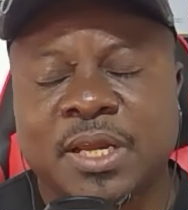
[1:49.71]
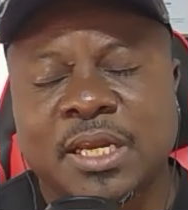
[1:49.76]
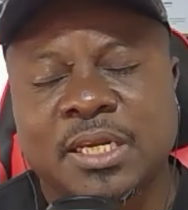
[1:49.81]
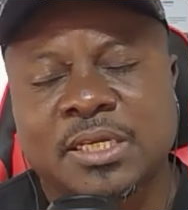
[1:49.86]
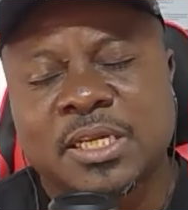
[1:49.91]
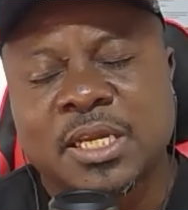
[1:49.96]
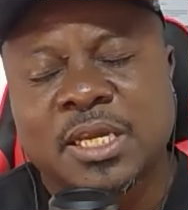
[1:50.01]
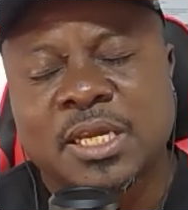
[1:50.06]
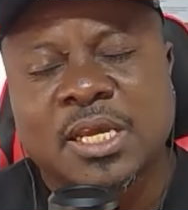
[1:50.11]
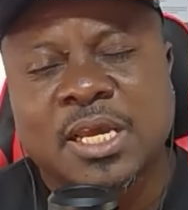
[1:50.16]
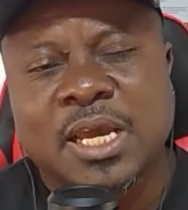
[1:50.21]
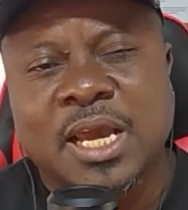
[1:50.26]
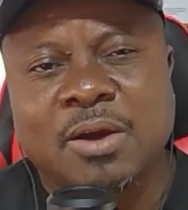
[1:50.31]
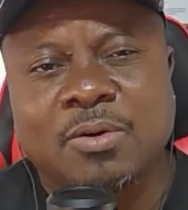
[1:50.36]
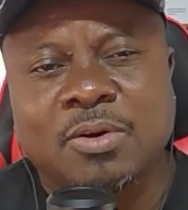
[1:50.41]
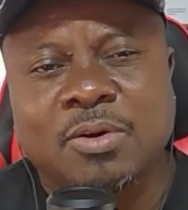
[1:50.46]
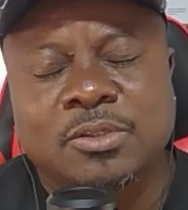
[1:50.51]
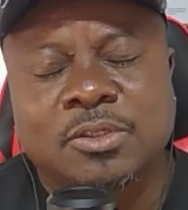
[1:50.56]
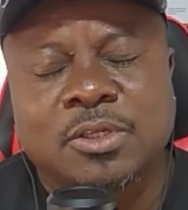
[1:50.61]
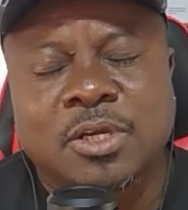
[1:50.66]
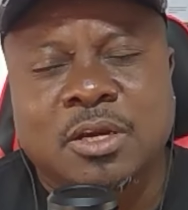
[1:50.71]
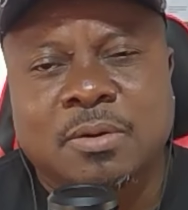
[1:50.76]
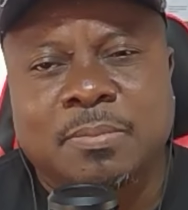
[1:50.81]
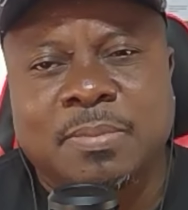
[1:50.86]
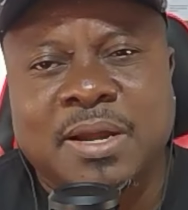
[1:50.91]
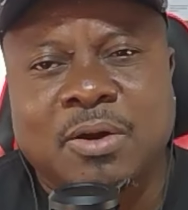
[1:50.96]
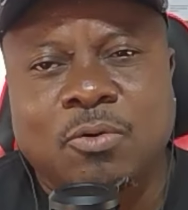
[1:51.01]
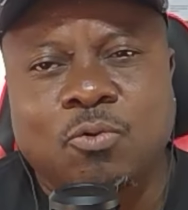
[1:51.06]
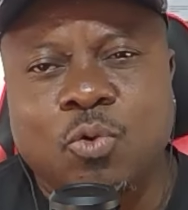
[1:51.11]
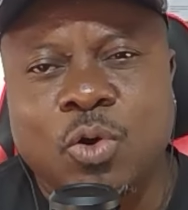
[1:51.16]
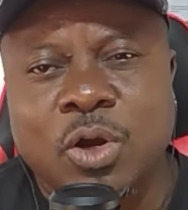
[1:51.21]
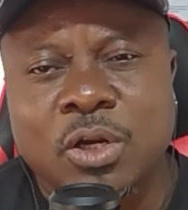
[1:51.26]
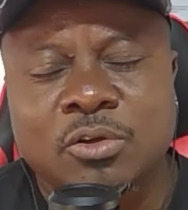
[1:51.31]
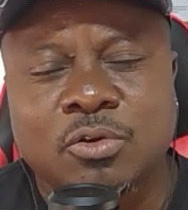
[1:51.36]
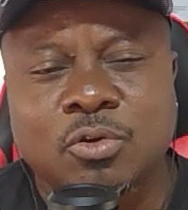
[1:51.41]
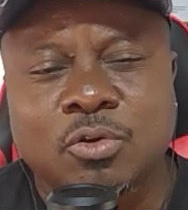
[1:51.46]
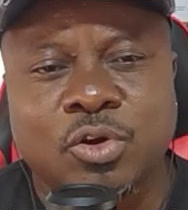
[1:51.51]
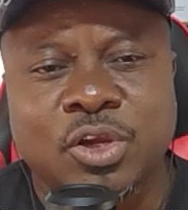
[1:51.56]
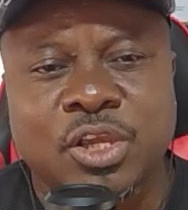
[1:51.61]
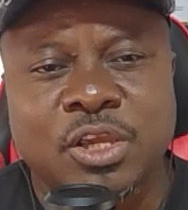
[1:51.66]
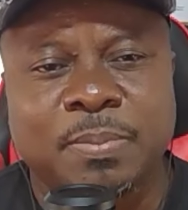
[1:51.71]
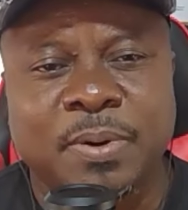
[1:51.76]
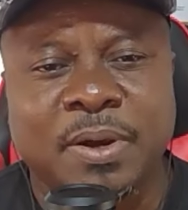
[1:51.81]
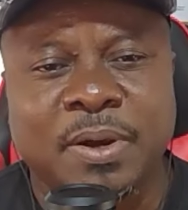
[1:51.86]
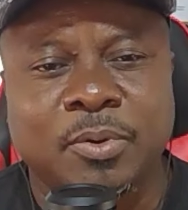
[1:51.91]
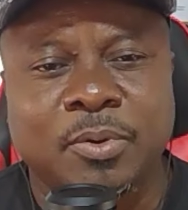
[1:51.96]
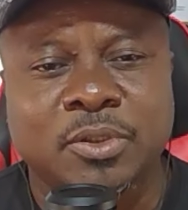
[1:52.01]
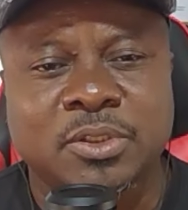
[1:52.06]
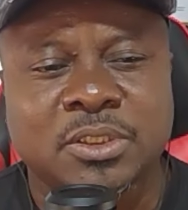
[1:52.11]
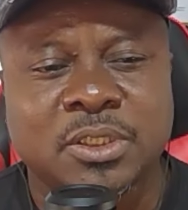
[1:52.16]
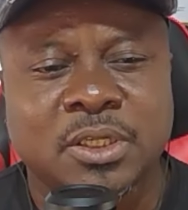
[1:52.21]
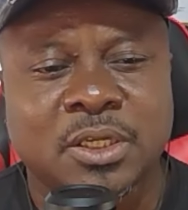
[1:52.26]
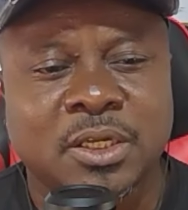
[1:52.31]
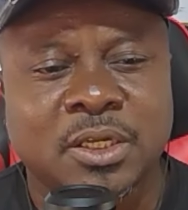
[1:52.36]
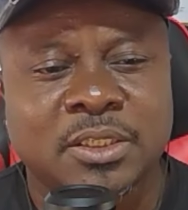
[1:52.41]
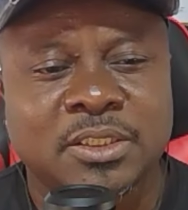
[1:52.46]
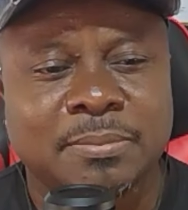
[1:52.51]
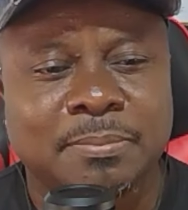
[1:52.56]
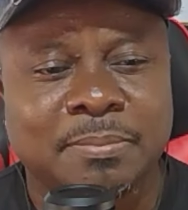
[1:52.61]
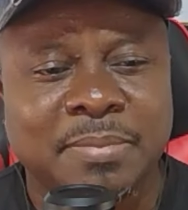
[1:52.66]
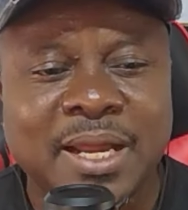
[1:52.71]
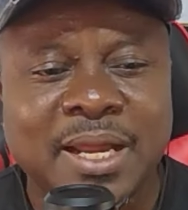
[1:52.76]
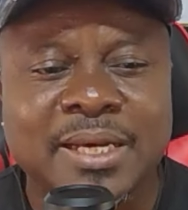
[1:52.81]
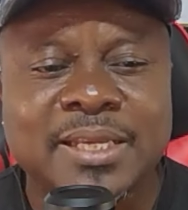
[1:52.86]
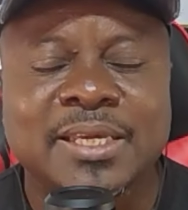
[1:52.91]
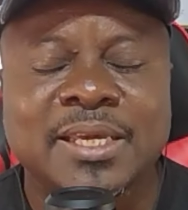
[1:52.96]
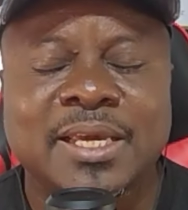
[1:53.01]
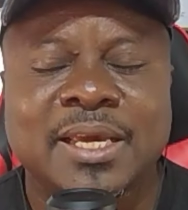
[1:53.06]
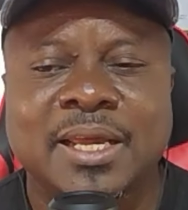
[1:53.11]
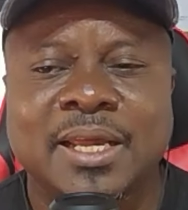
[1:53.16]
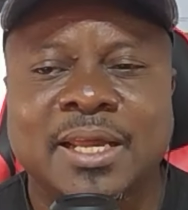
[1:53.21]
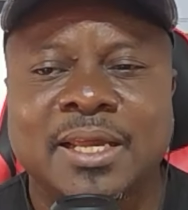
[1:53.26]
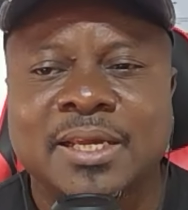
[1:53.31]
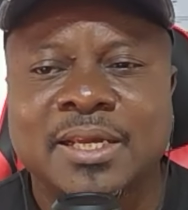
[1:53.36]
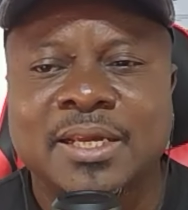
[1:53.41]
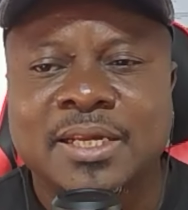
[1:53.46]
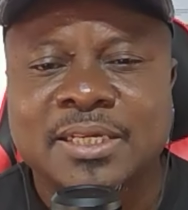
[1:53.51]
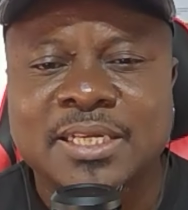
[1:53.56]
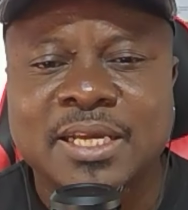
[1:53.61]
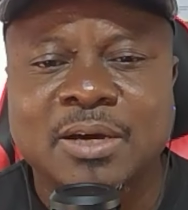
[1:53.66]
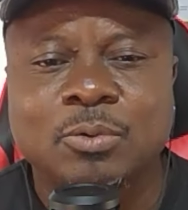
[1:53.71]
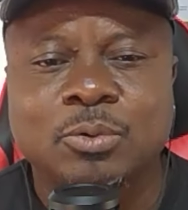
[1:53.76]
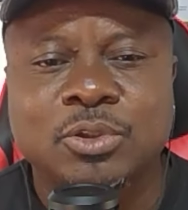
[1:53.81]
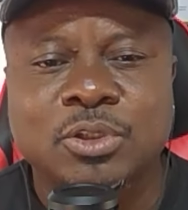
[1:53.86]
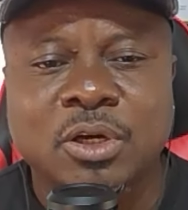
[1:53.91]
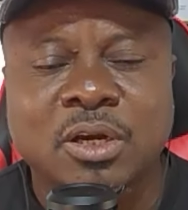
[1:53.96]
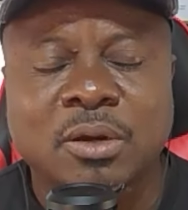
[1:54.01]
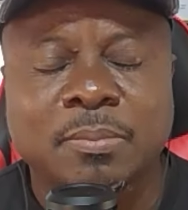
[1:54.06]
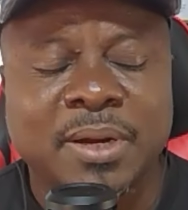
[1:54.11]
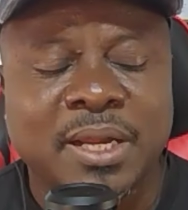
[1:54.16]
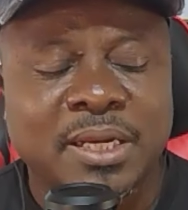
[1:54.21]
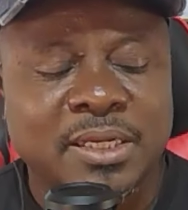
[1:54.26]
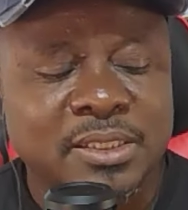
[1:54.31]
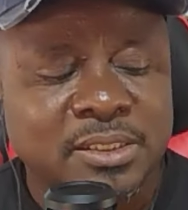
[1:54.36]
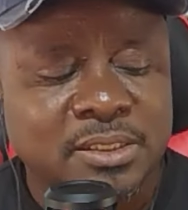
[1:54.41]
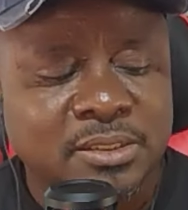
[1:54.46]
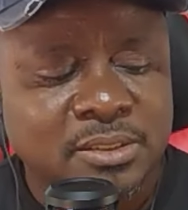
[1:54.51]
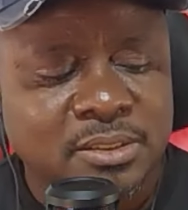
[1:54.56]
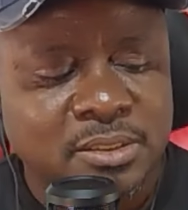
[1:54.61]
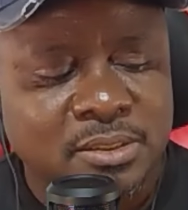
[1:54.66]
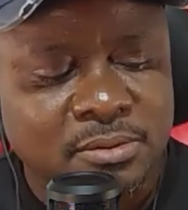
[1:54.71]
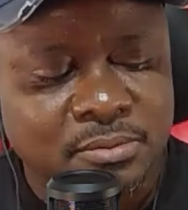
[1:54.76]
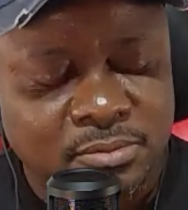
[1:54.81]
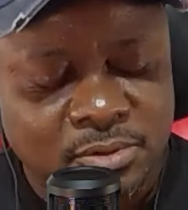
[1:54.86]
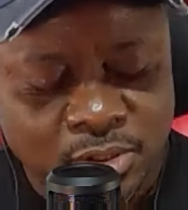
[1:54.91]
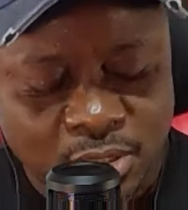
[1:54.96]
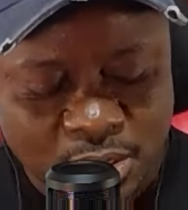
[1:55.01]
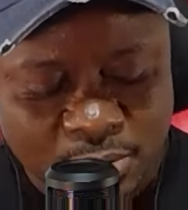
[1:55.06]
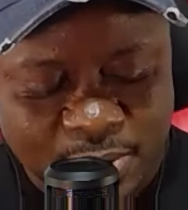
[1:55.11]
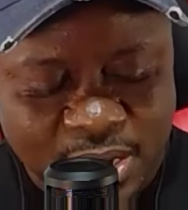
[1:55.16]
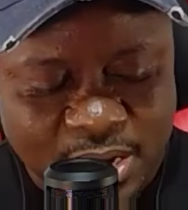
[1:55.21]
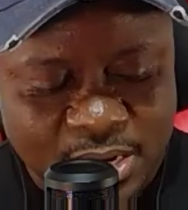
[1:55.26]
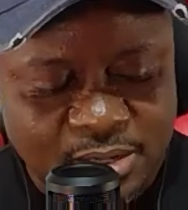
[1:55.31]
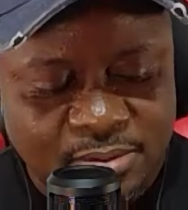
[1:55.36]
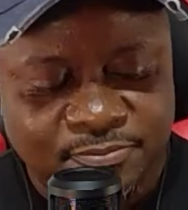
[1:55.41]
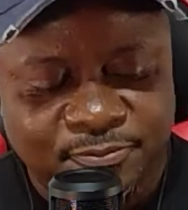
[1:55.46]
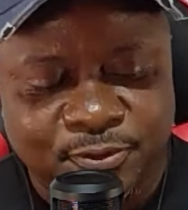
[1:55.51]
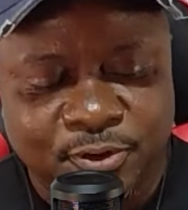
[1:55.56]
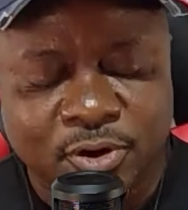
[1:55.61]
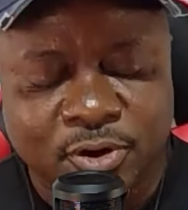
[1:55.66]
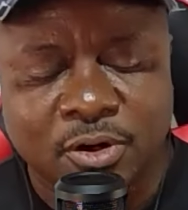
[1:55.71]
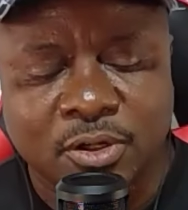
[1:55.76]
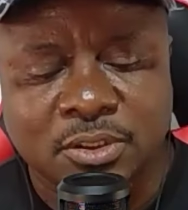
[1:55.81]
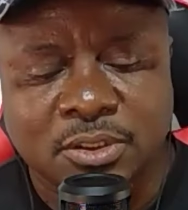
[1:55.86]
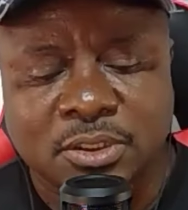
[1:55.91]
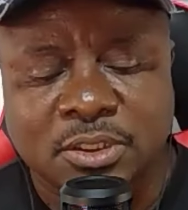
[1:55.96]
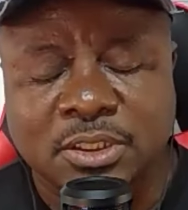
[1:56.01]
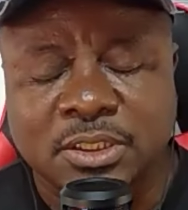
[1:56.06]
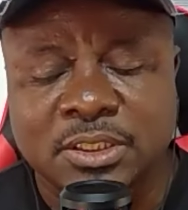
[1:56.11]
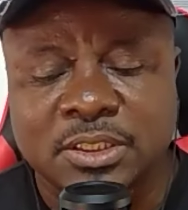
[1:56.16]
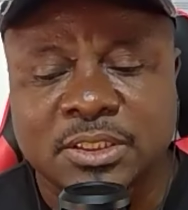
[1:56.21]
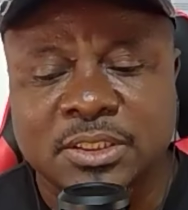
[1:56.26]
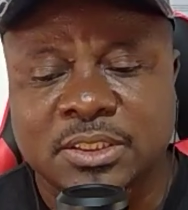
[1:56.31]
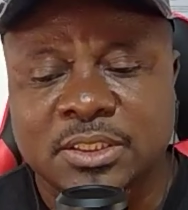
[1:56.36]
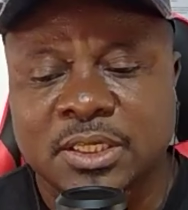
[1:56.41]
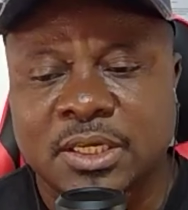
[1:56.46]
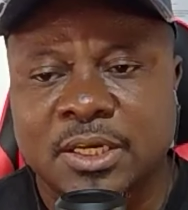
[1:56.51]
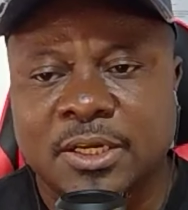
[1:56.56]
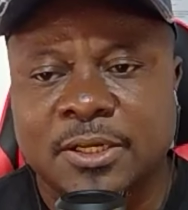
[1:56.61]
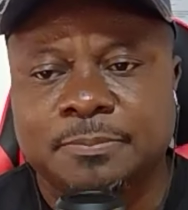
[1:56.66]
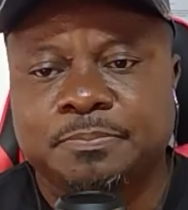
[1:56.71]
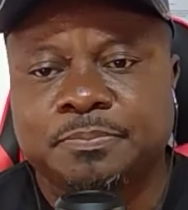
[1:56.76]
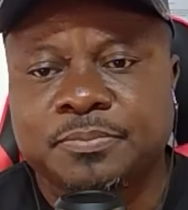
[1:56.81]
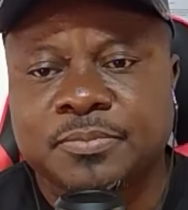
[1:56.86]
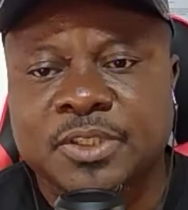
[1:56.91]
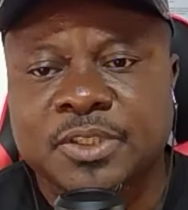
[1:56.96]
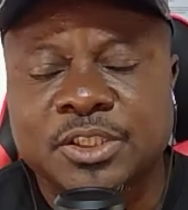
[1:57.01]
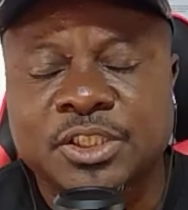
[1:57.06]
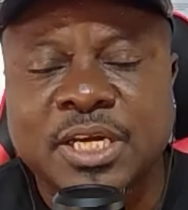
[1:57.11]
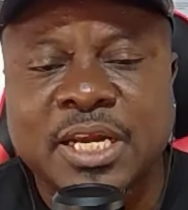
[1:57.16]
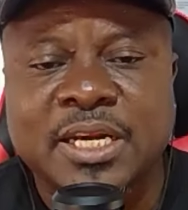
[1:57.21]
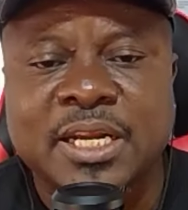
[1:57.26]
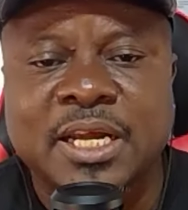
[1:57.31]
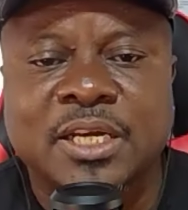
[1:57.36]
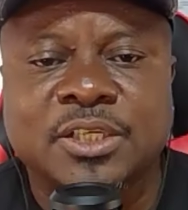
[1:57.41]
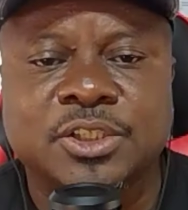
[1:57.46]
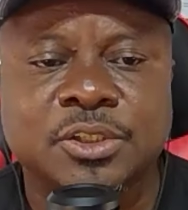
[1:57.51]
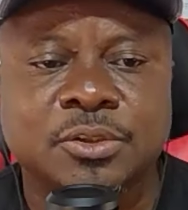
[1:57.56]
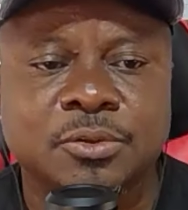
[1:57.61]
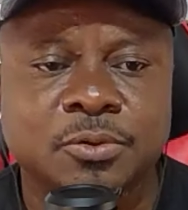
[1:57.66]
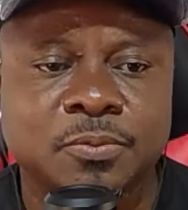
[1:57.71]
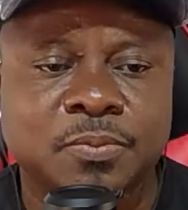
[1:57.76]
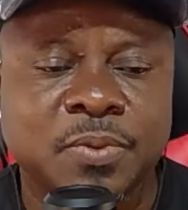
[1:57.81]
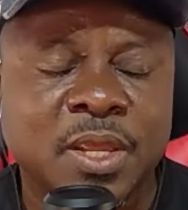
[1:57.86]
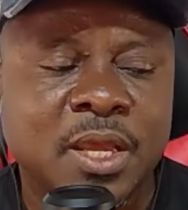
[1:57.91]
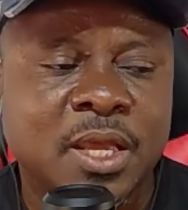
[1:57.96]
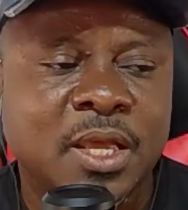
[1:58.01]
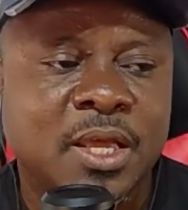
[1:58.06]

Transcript: And I want to talk about one goalkeeper, but the man here that will talk about him for us is China Achiru.